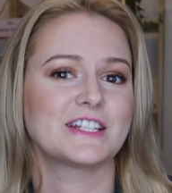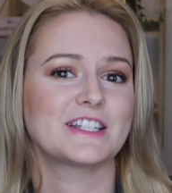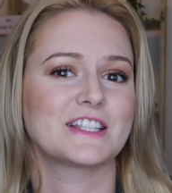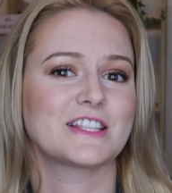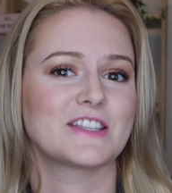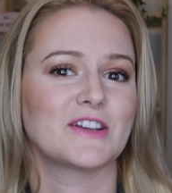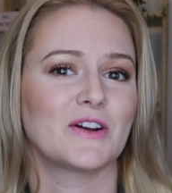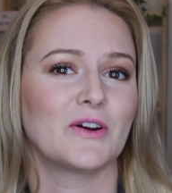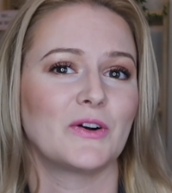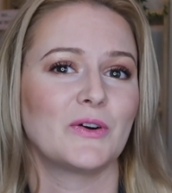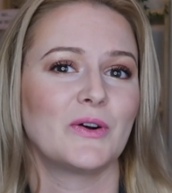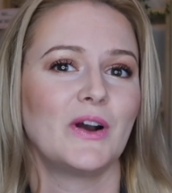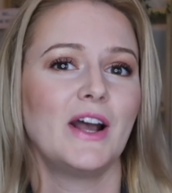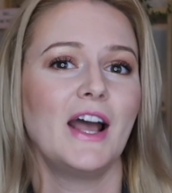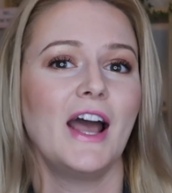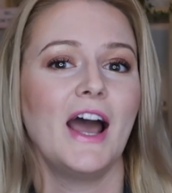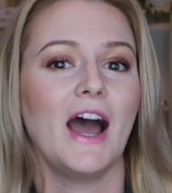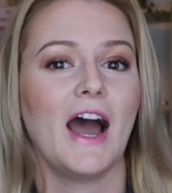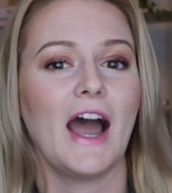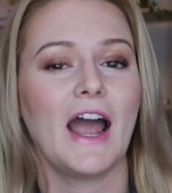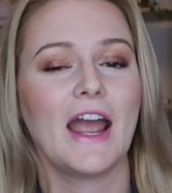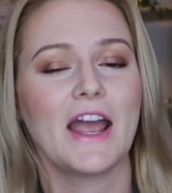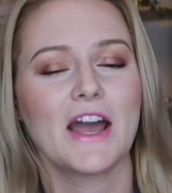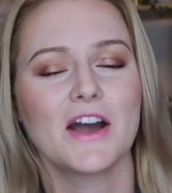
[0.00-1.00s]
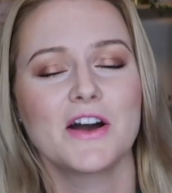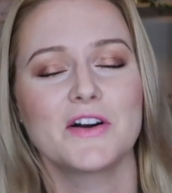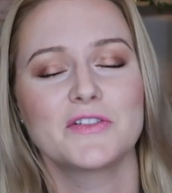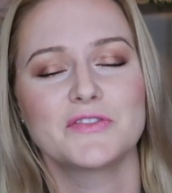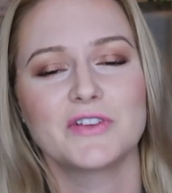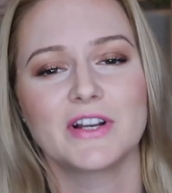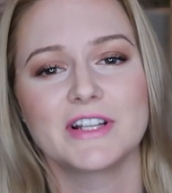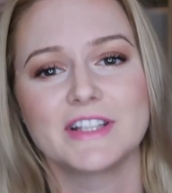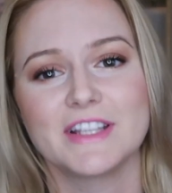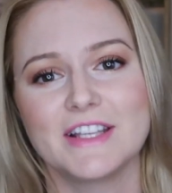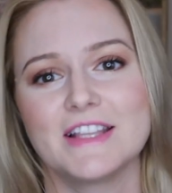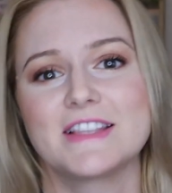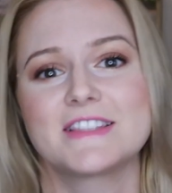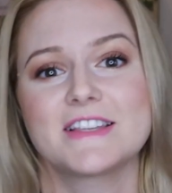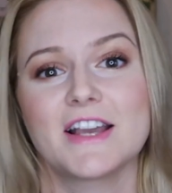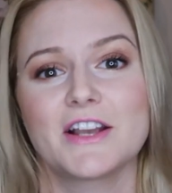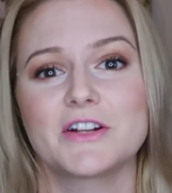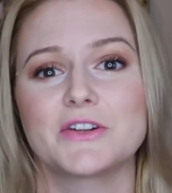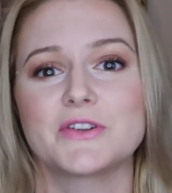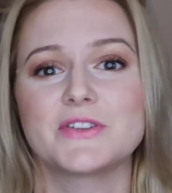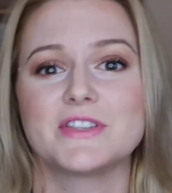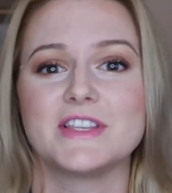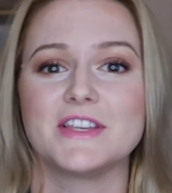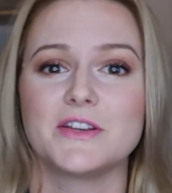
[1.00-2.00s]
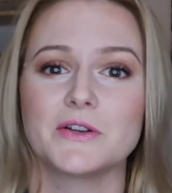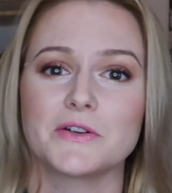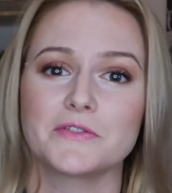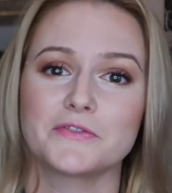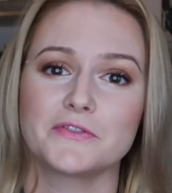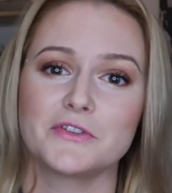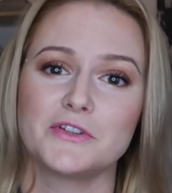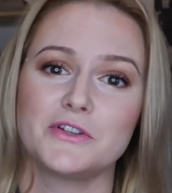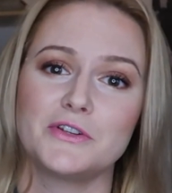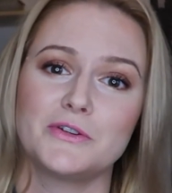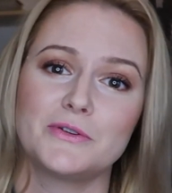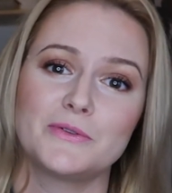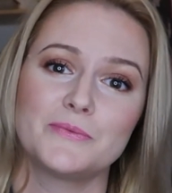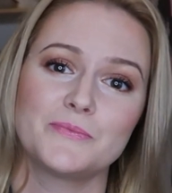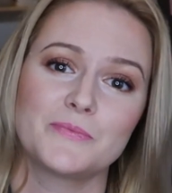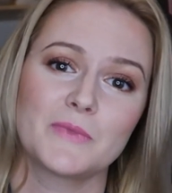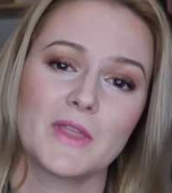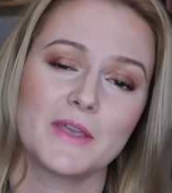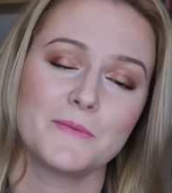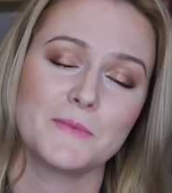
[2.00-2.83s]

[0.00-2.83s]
So I have an insider secret for you